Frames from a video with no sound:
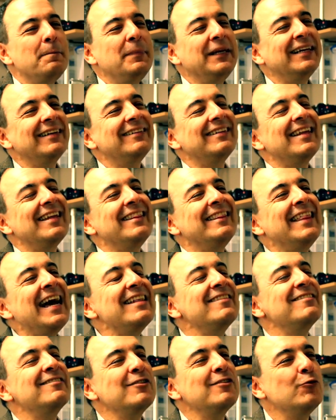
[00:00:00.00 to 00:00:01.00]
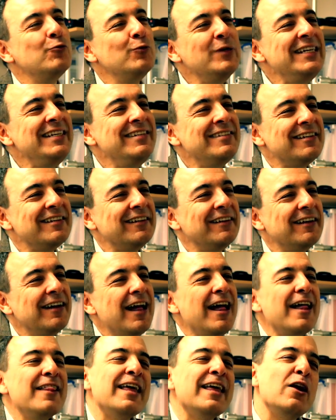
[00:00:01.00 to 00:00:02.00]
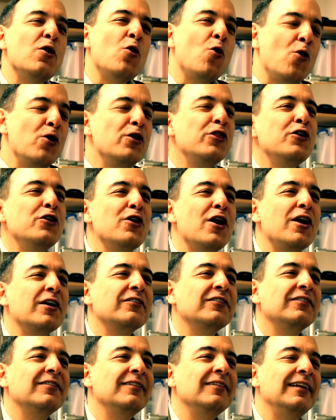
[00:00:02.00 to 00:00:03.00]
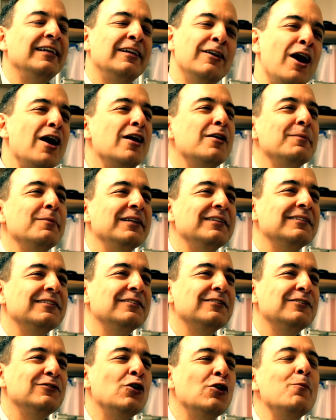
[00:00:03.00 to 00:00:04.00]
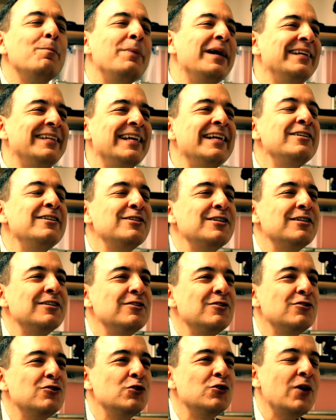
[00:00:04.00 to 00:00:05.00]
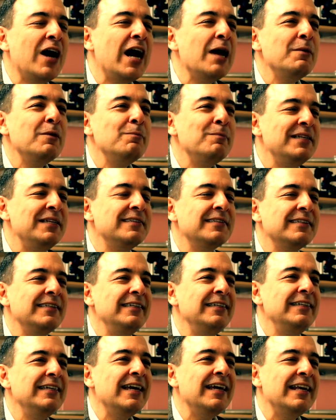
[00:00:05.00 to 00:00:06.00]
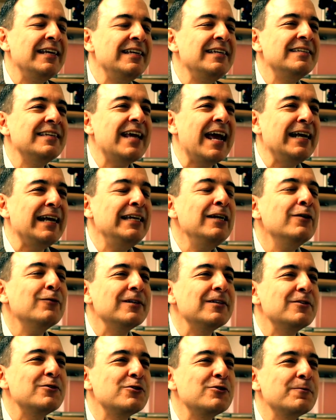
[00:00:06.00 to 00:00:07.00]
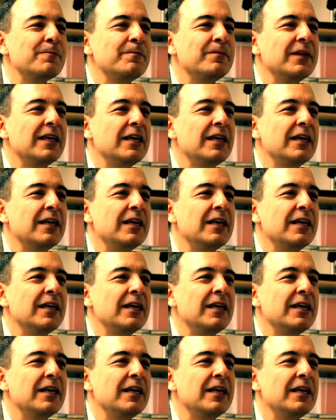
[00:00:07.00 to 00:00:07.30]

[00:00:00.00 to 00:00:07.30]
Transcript: Because that's the reason that orthodox economists don't pay attention to Hyman Minsky and his adherents.